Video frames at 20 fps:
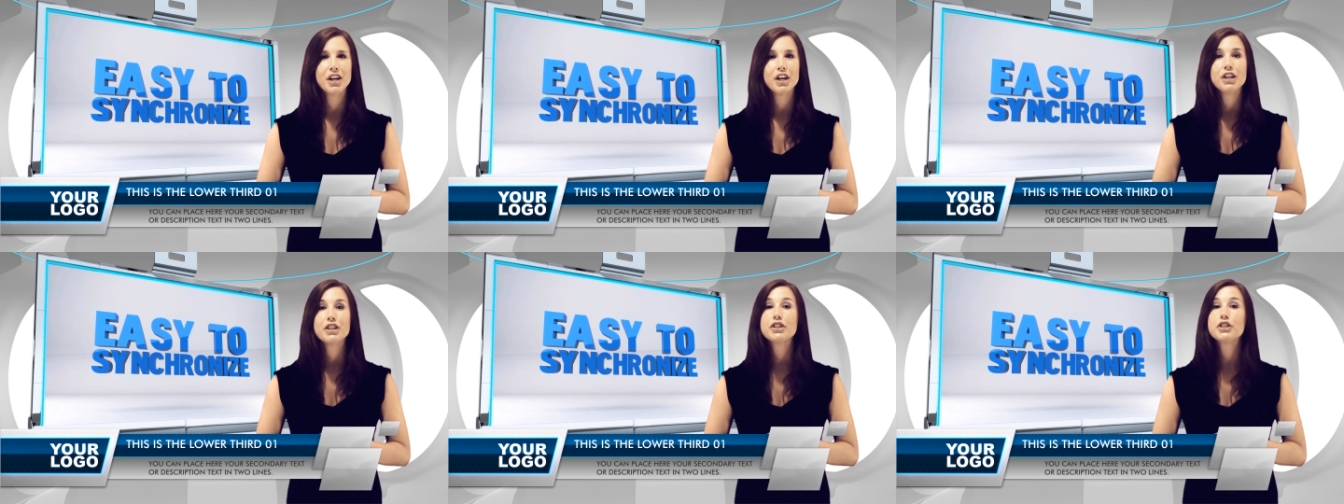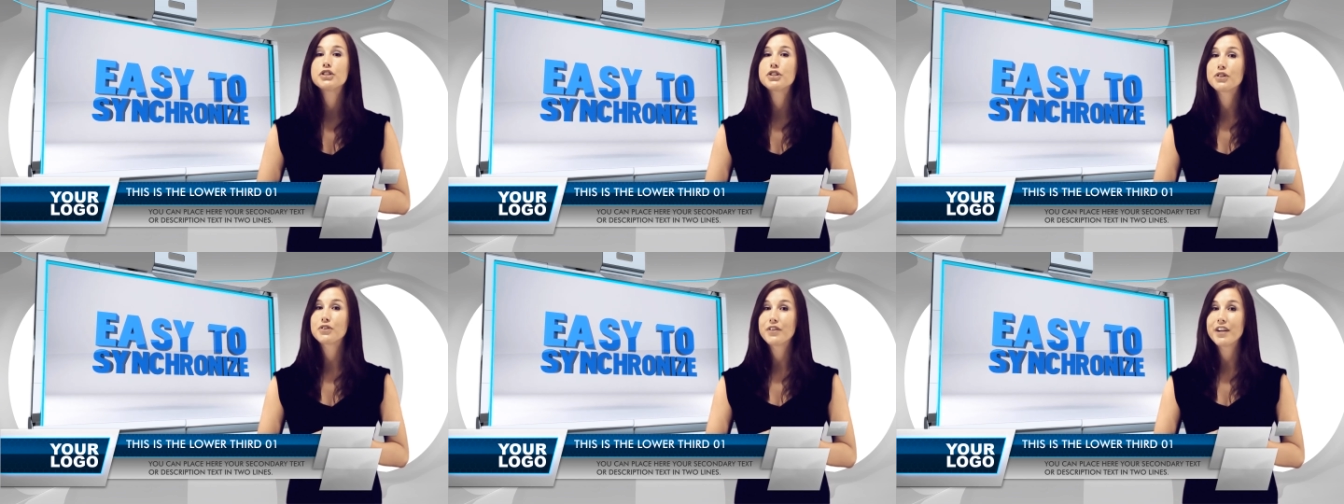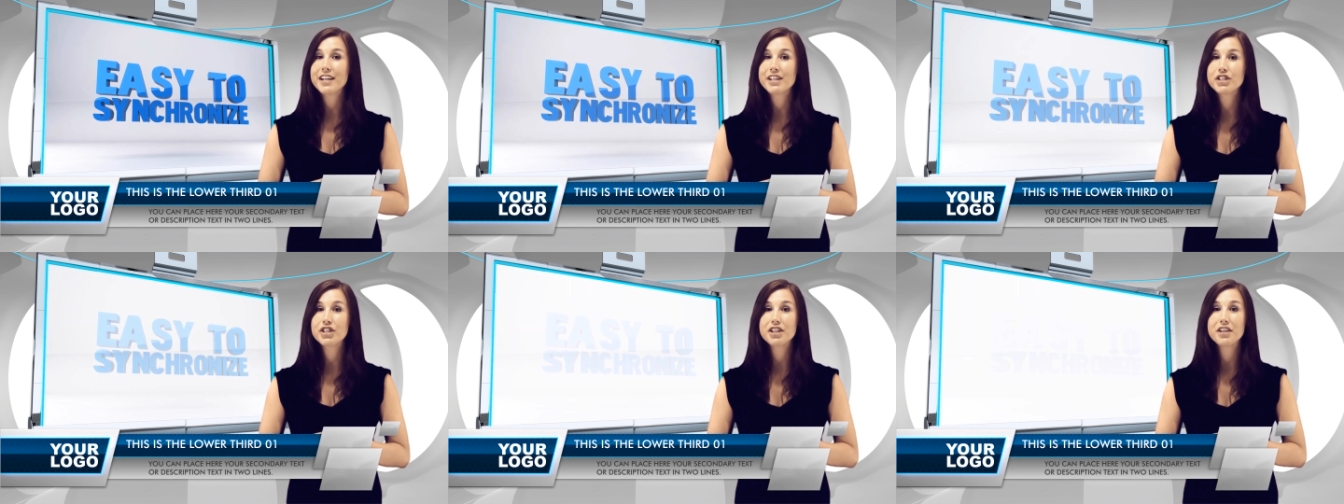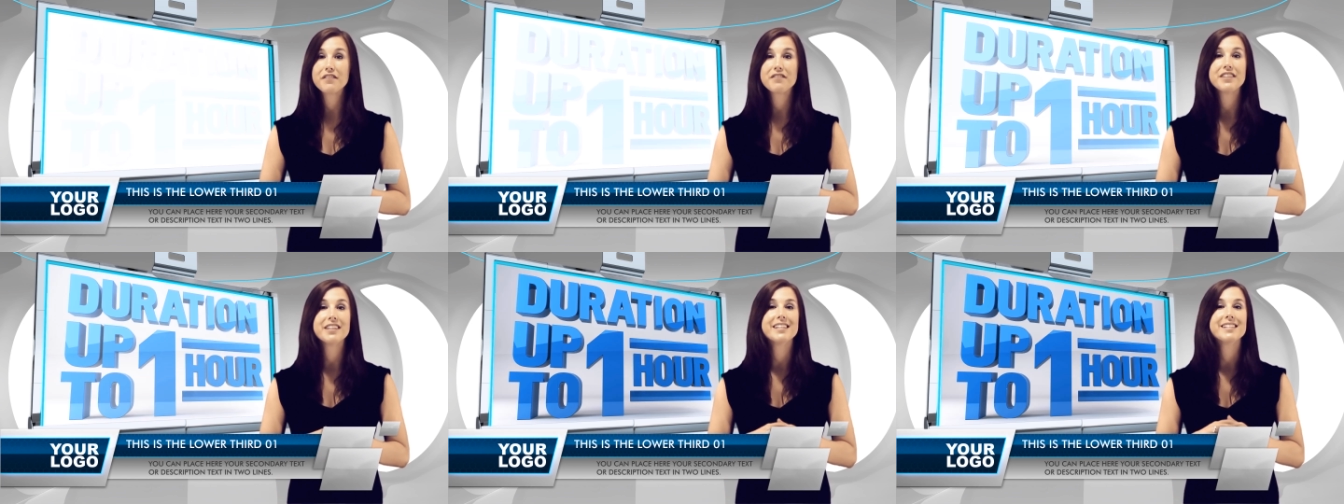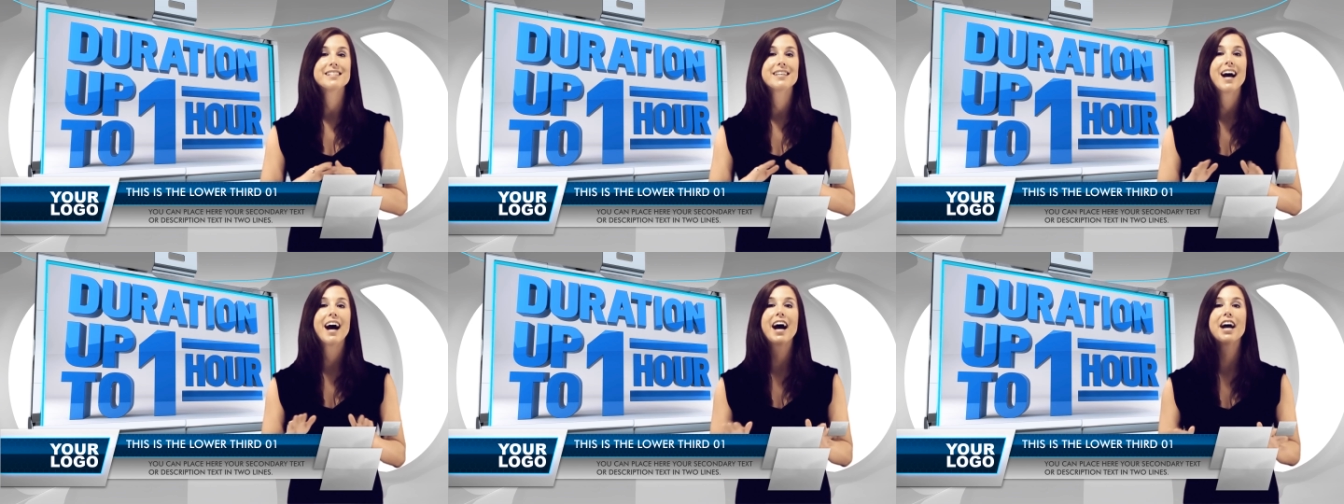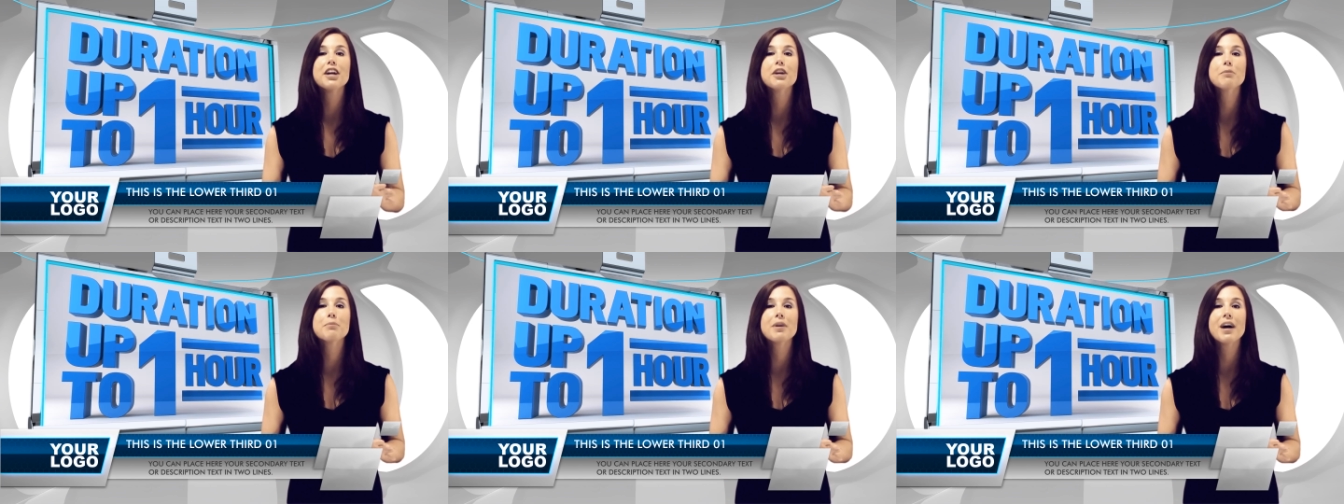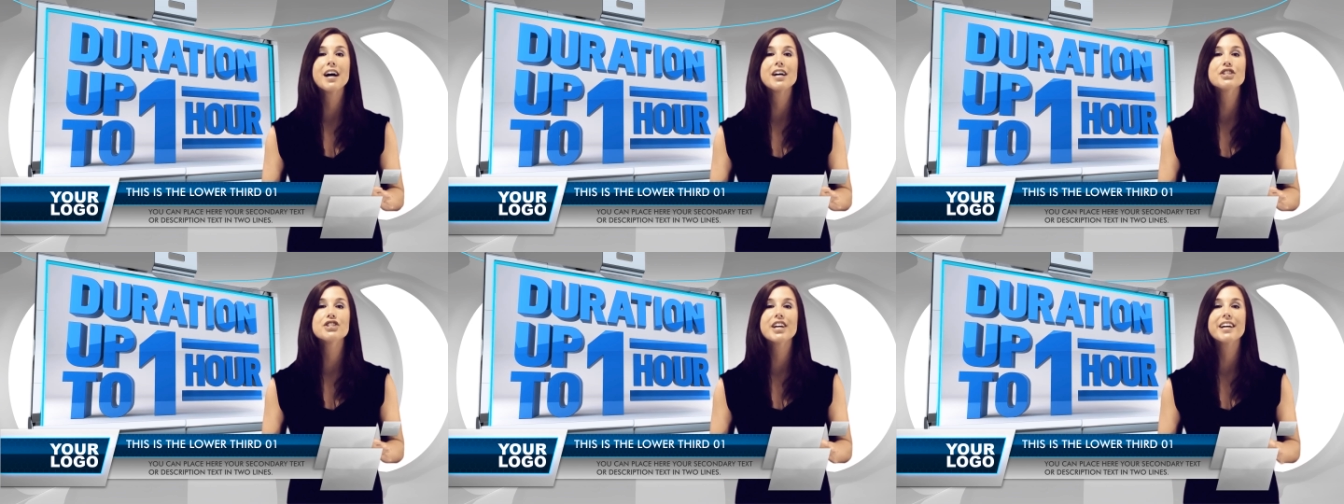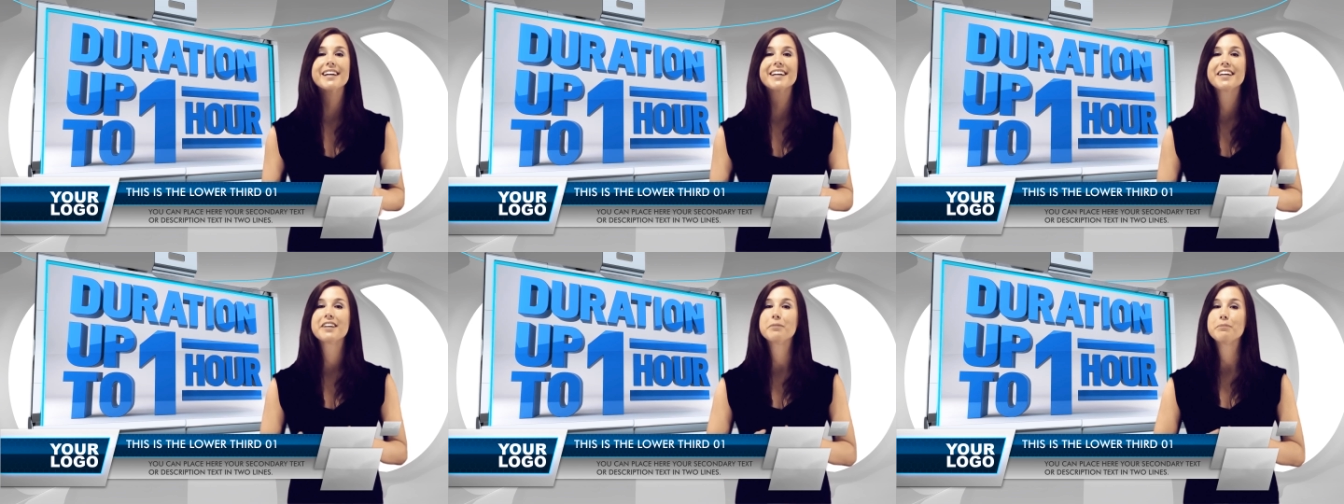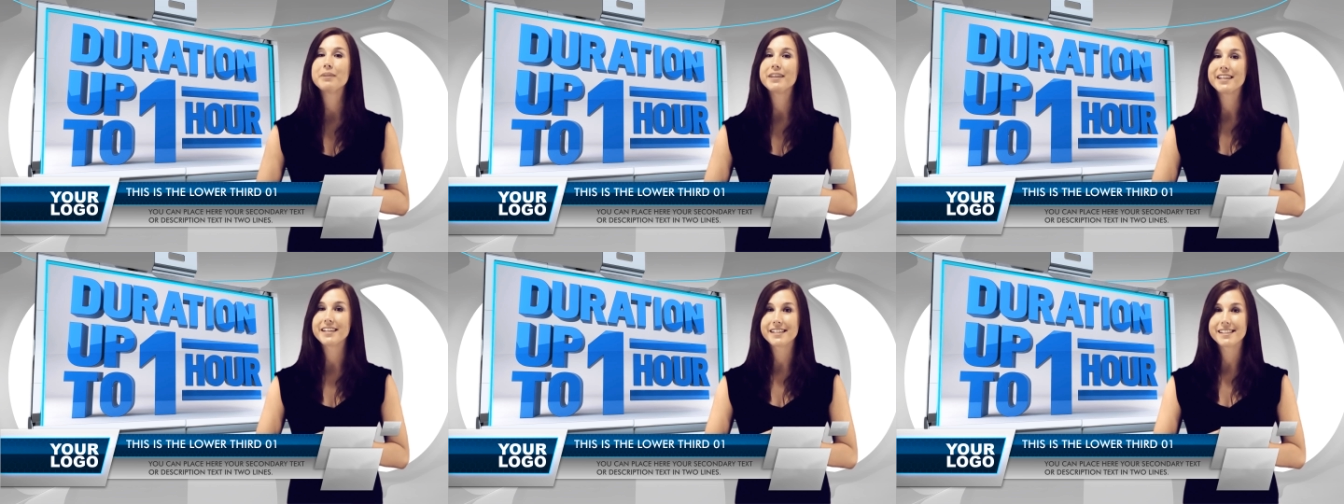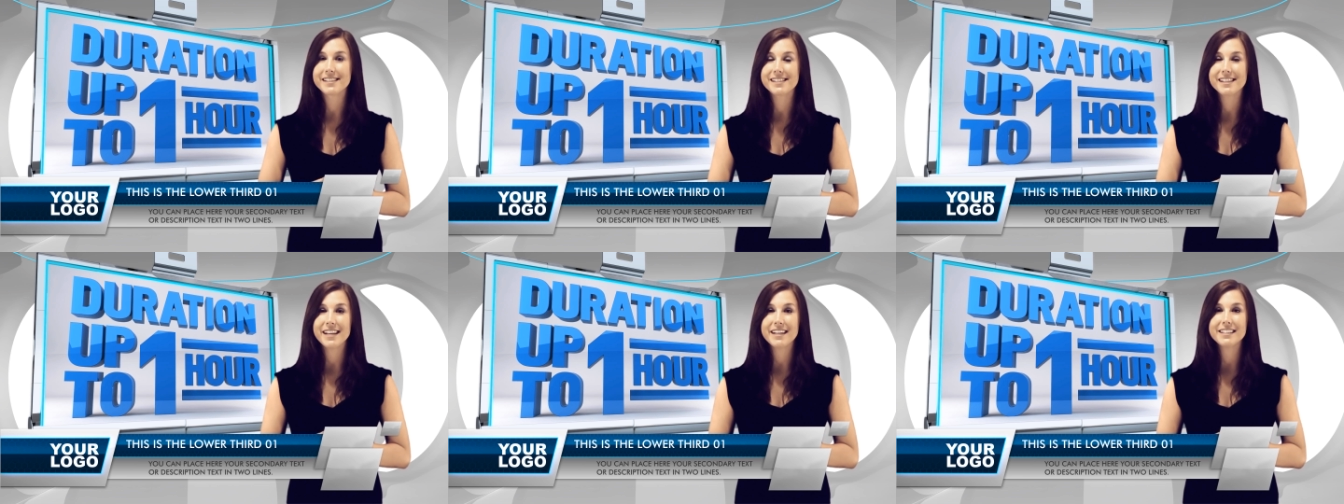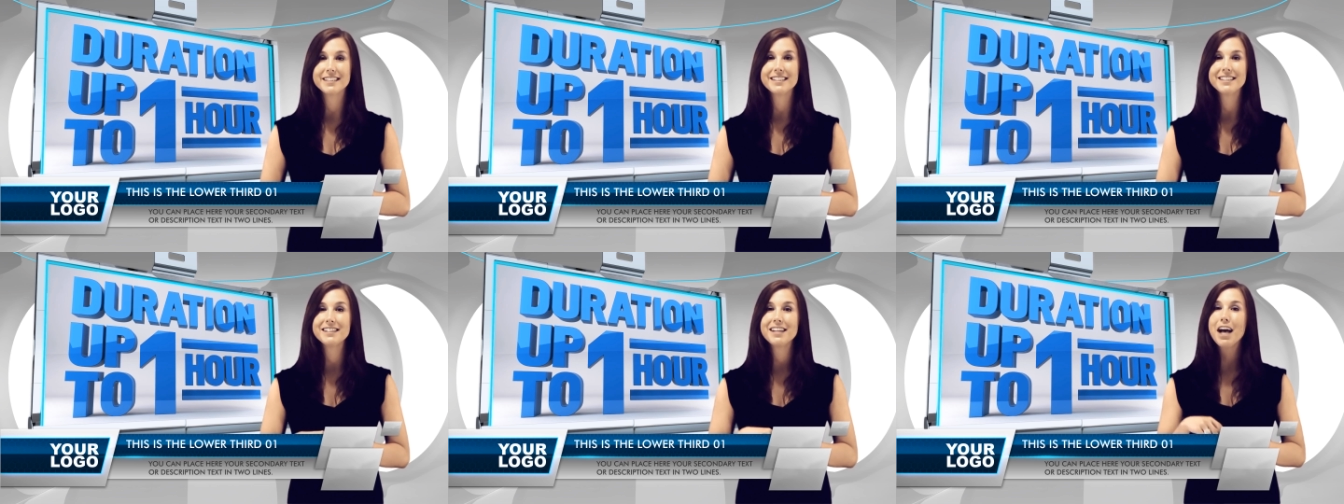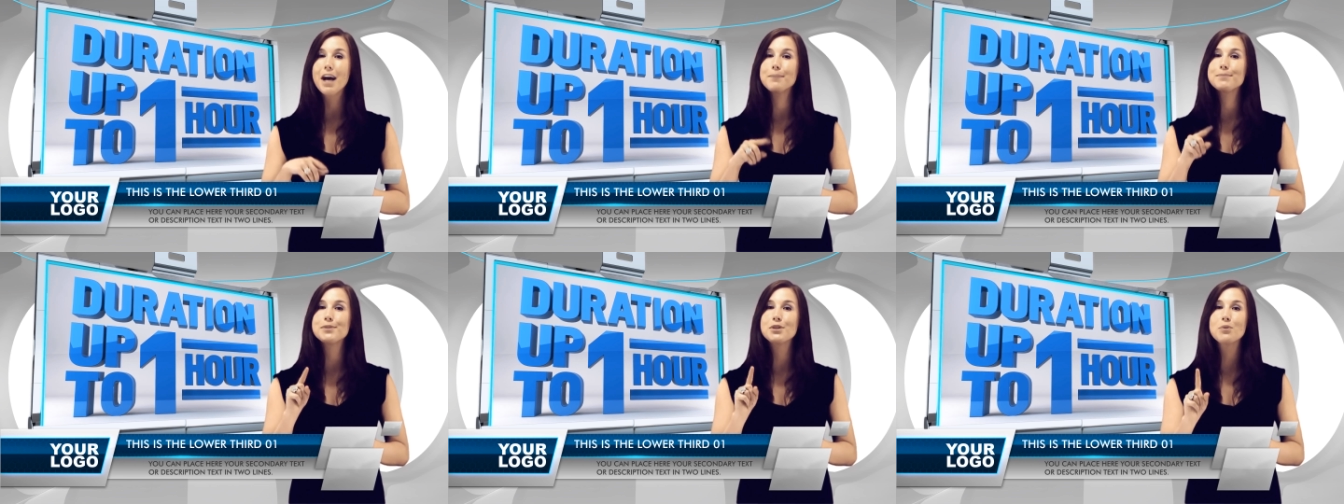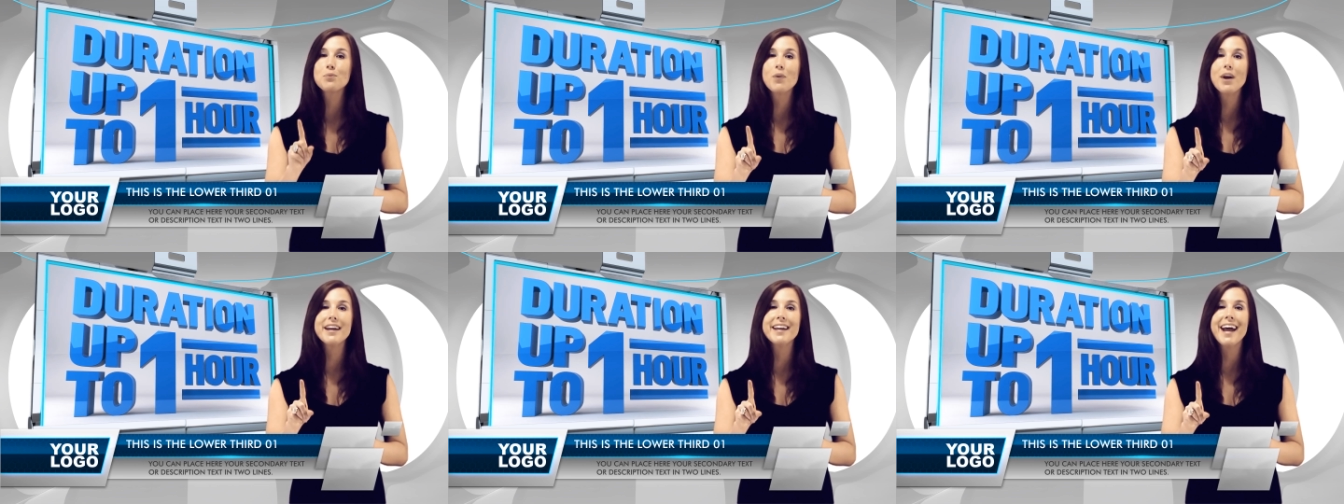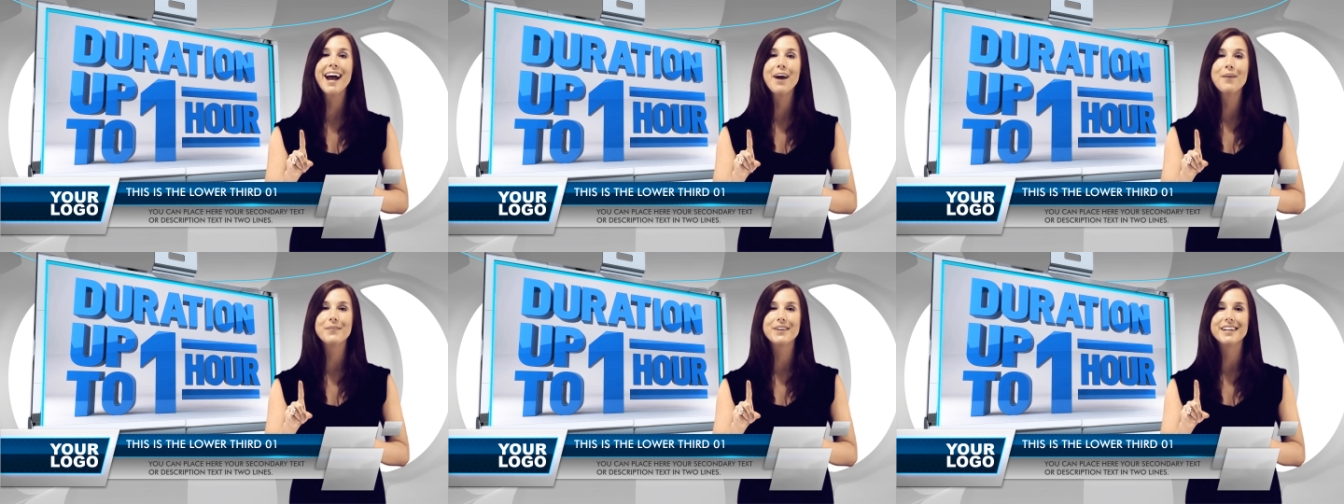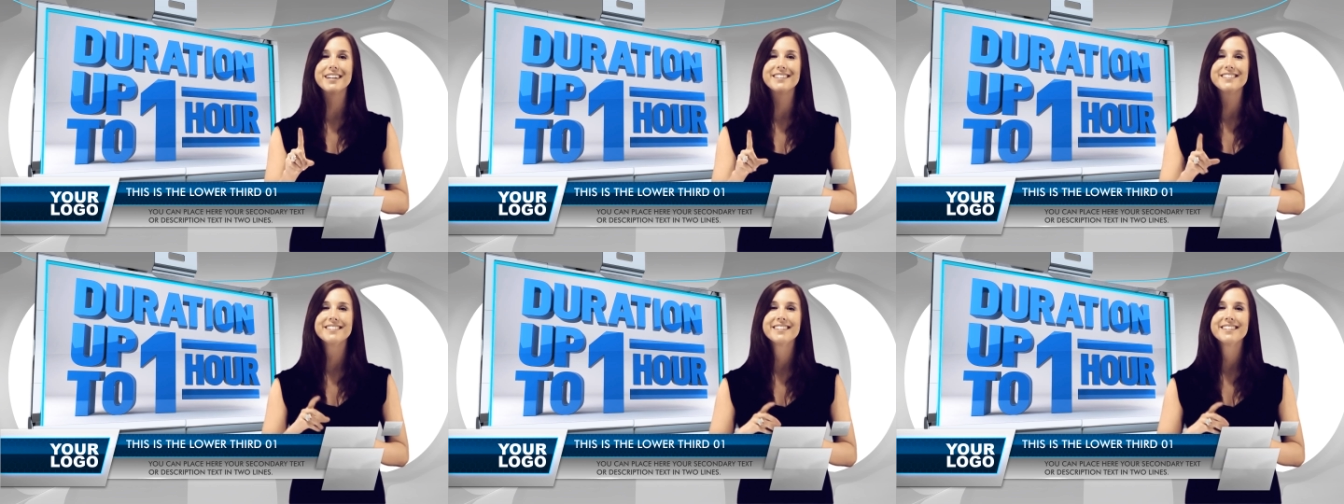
The duration of the entire project can be extended up to one hour.